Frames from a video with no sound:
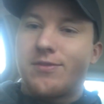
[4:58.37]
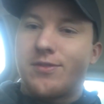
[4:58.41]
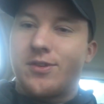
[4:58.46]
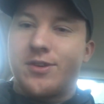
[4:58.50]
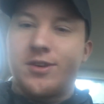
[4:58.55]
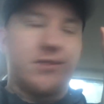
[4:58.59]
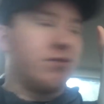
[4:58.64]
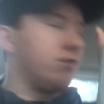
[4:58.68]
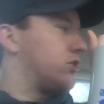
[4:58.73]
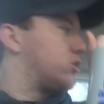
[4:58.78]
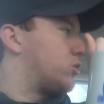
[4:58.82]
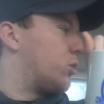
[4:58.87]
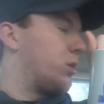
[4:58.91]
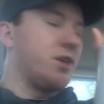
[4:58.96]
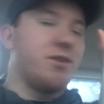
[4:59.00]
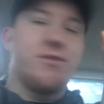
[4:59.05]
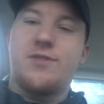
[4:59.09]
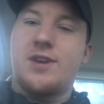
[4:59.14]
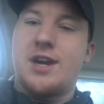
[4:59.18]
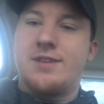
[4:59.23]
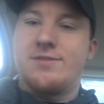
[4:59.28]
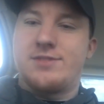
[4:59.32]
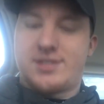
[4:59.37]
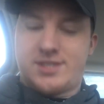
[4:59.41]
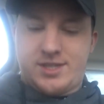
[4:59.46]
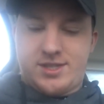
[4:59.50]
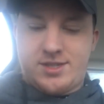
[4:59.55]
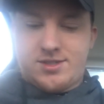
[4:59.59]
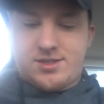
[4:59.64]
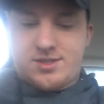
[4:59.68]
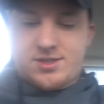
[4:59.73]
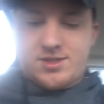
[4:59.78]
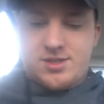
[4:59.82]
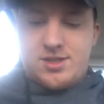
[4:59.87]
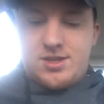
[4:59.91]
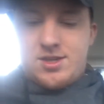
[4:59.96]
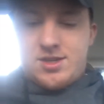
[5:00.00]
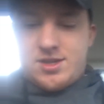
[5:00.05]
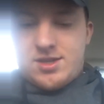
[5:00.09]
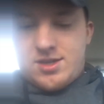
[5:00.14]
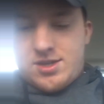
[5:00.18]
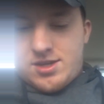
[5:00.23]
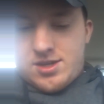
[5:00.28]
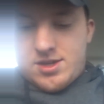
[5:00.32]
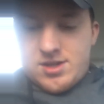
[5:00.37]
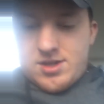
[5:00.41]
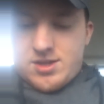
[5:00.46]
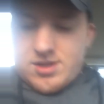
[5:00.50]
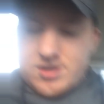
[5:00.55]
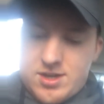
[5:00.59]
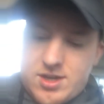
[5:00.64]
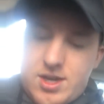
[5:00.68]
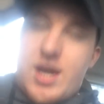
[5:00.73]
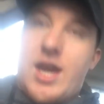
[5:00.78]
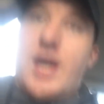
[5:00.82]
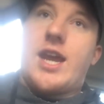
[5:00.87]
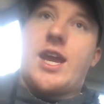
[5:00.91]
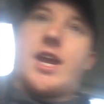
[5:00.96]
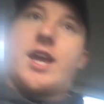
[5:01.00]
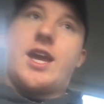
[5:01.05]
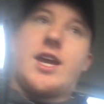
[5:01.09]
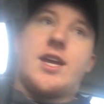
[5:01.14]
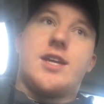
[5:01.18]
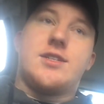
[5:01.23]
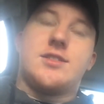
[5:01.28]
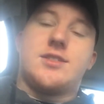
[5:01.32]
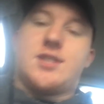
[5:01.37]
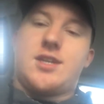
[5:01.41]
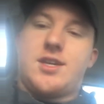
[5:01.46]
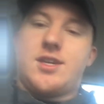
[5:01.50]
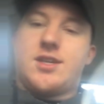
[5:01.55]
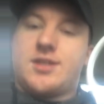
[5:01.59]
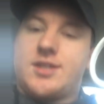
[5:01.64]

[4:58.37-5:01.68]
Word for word: it for 25 cents. And